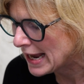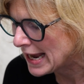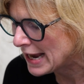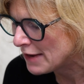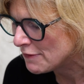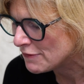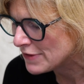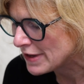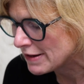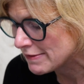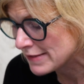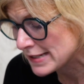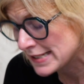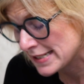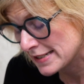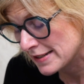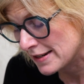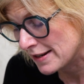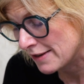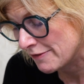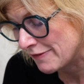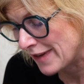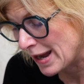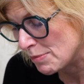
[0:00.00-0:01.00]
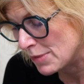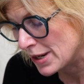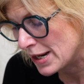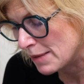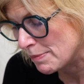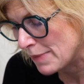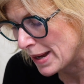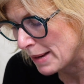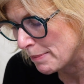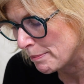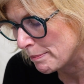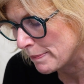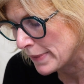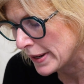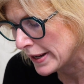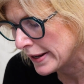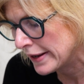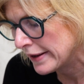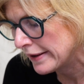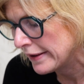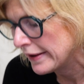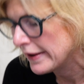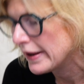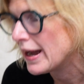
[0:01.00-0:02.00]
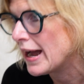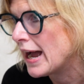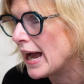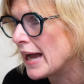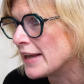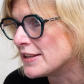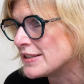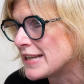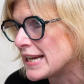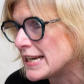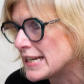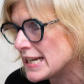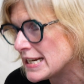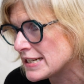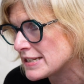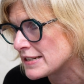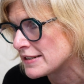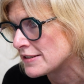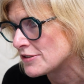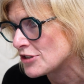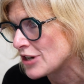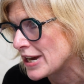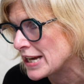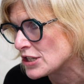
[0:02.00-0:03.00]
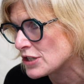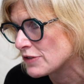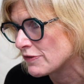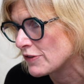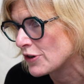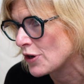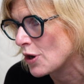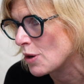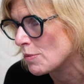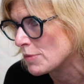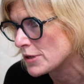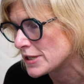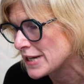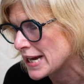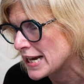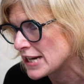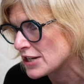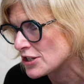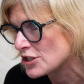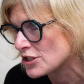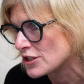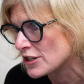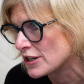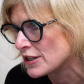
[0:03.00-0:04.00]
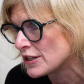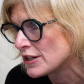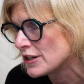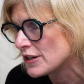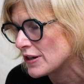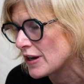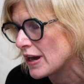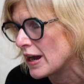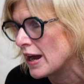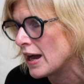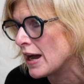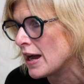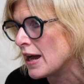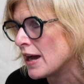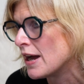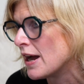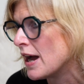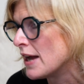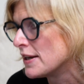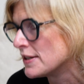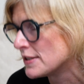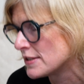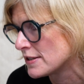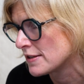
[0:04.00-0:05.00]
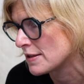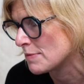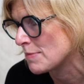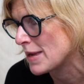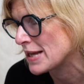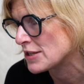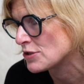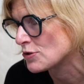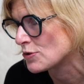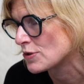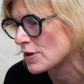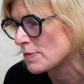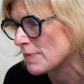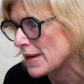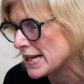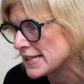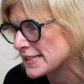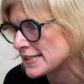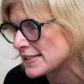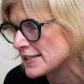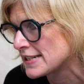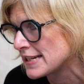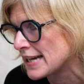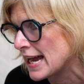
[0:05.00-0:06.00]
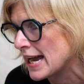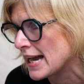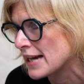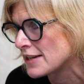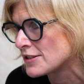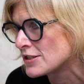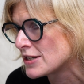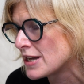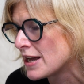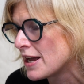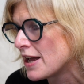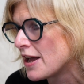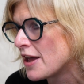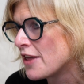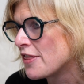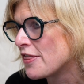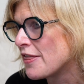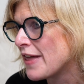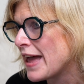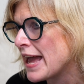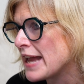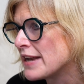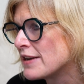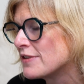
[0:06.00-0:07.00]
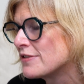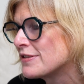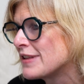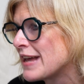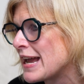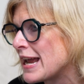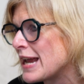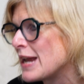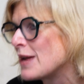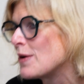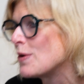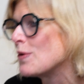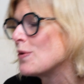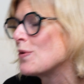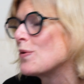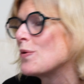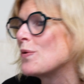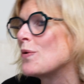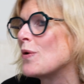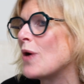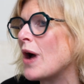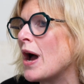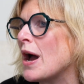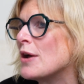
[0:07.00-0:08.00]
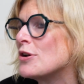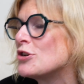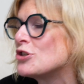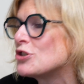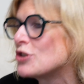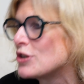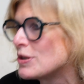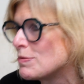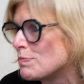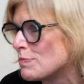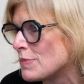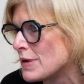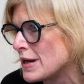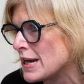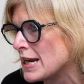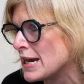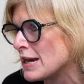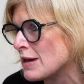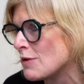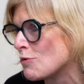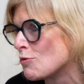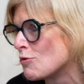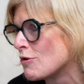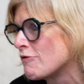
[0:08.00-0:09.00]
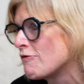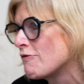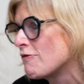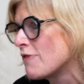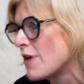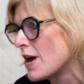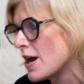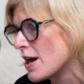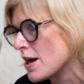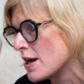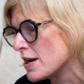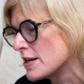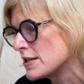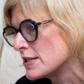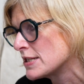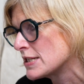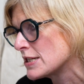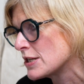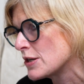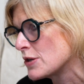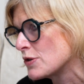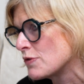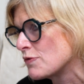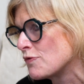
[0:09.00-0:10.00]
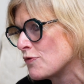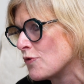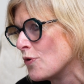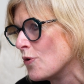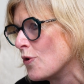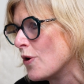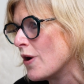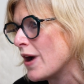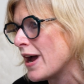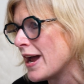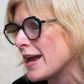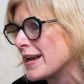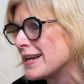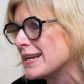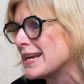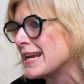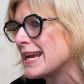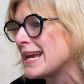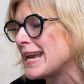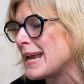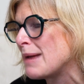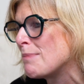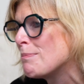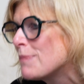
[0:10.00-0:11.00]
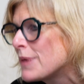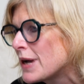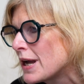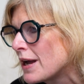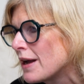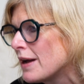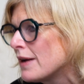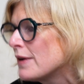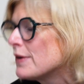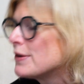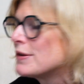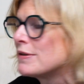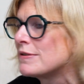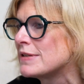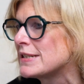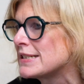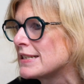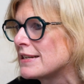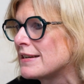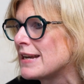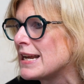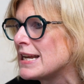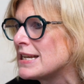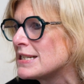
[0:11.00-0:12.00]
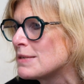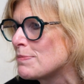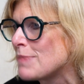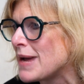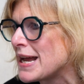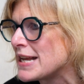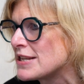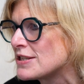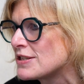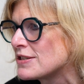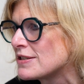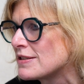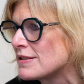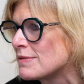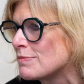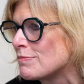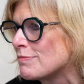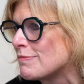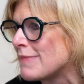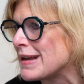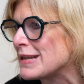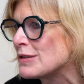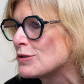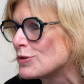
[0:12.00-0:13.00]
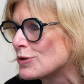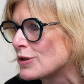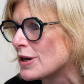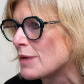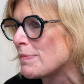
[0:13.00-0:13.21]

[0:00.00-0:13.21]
If there isn't a family member and they need a change of accommodation under the Mental Capacity Act, then they should be referred for an IMCA, who is an independent mental